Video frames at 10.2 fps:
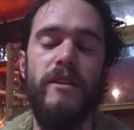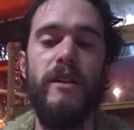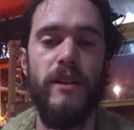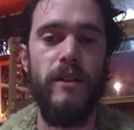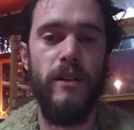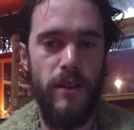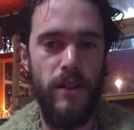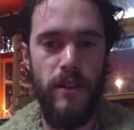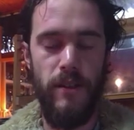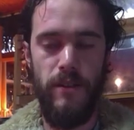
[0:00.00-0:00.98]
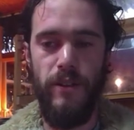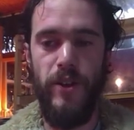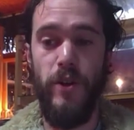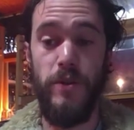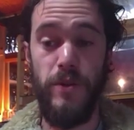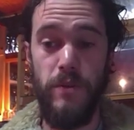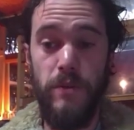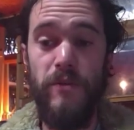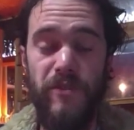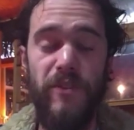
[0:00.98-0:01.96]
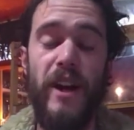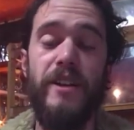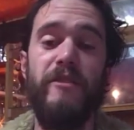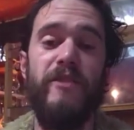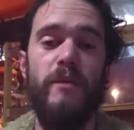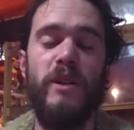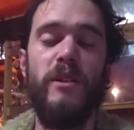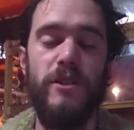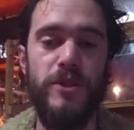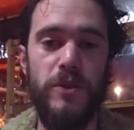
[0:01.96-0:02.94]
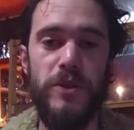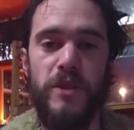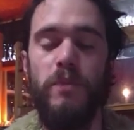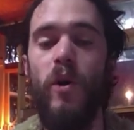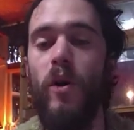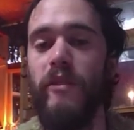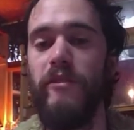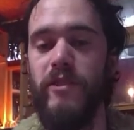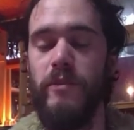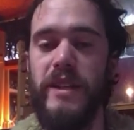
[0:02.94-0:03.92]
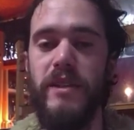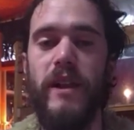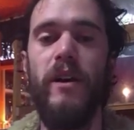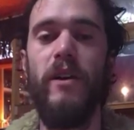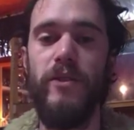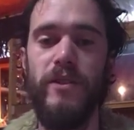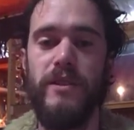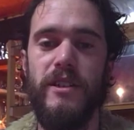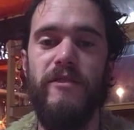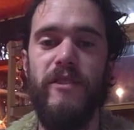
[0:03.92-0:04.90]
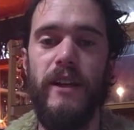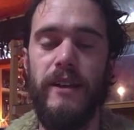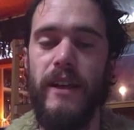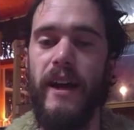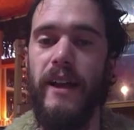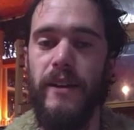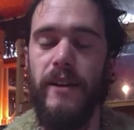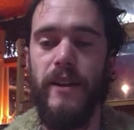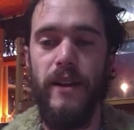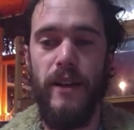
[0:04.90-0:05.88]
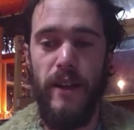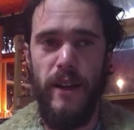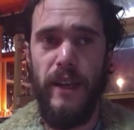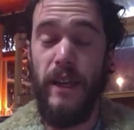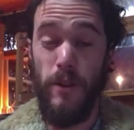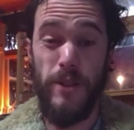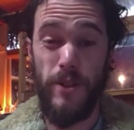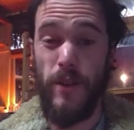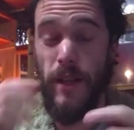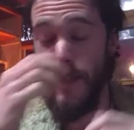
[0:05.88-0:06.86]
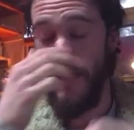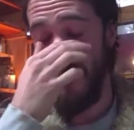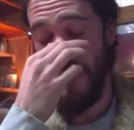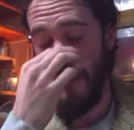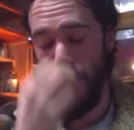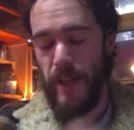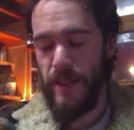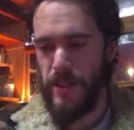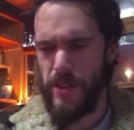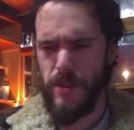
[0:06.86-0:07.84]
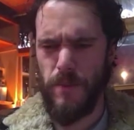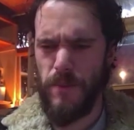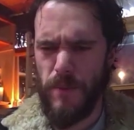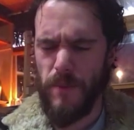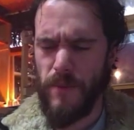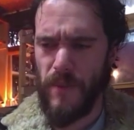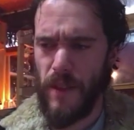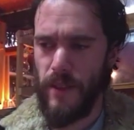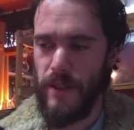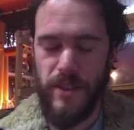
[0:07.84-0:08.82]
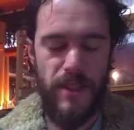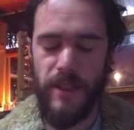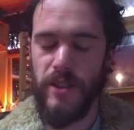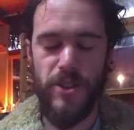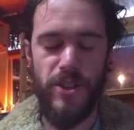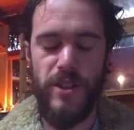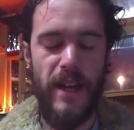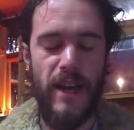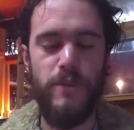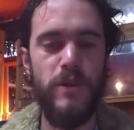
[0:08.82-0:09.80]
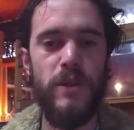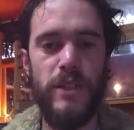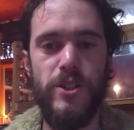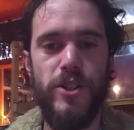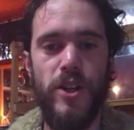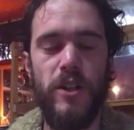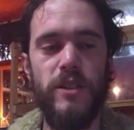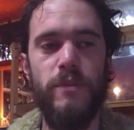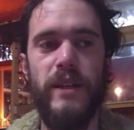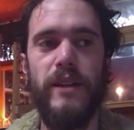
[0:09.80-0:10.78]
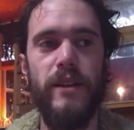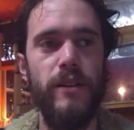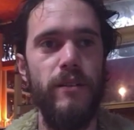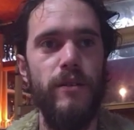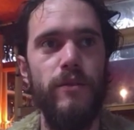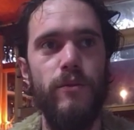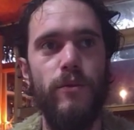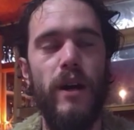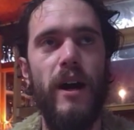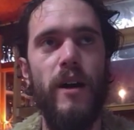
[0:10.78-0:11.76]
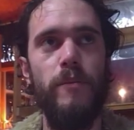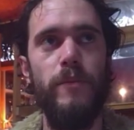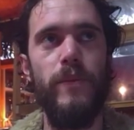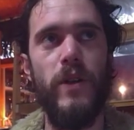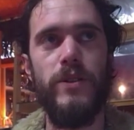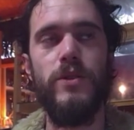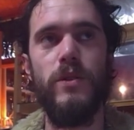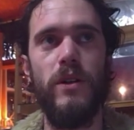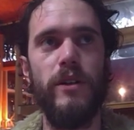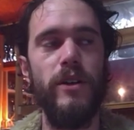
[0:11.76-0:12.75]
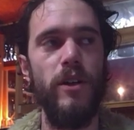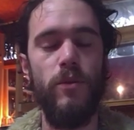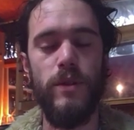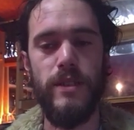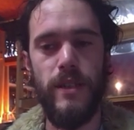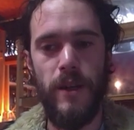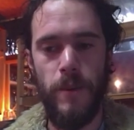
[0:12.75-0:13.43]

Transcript: to you know finding pharmacological support for mental health and stuff like that right here in australia like we had this this thing that just absolutely shocked me um, not too long ago was